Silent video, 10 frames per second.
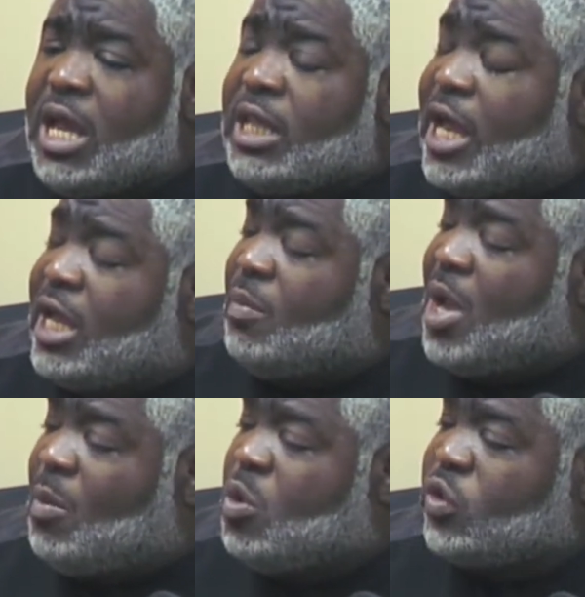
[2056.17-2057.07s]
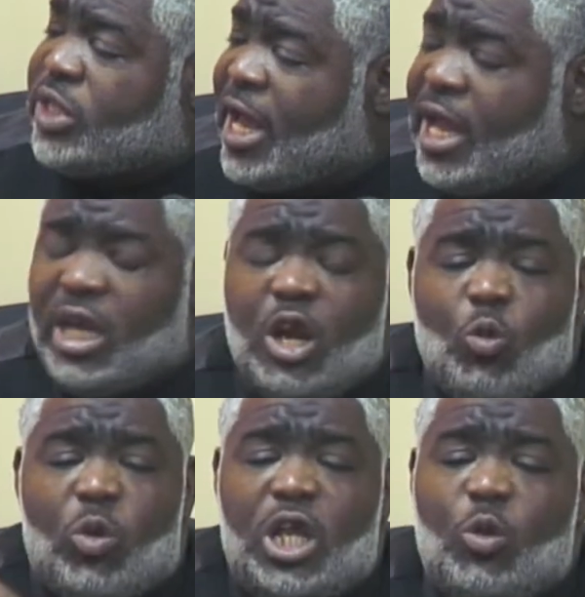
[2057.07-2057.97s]
that Imam Hussein,
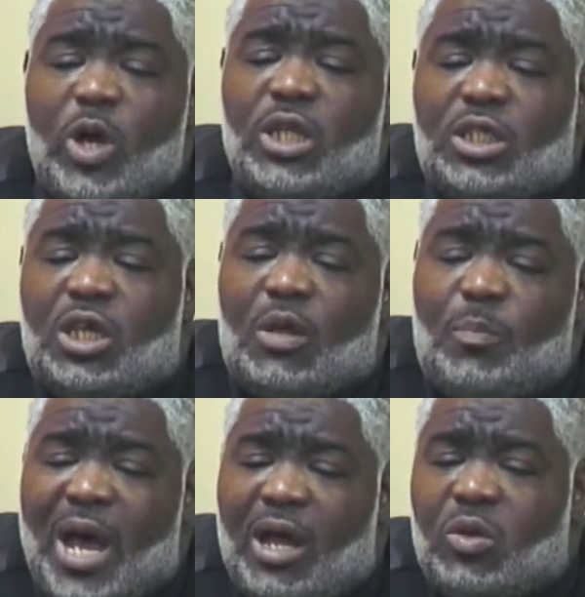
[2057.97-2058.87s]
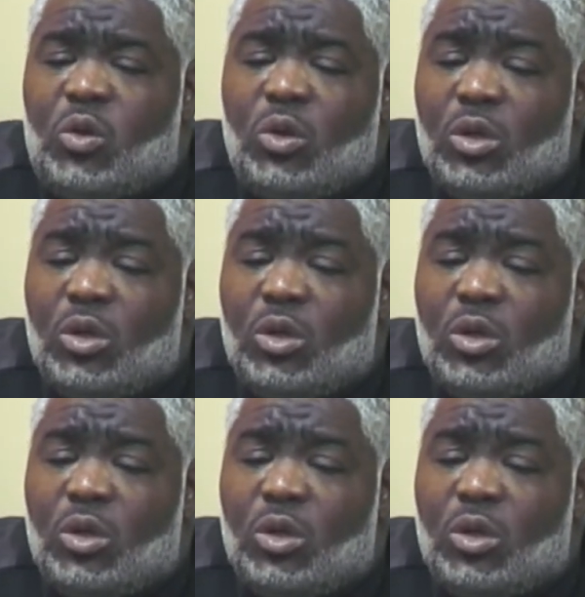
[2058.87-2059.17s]
when he went to the battle,